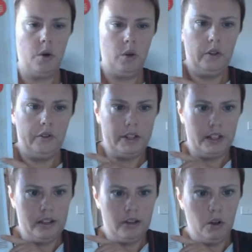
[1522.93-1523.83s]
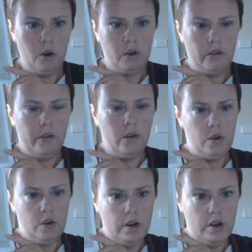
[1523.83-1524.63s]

the year 2018,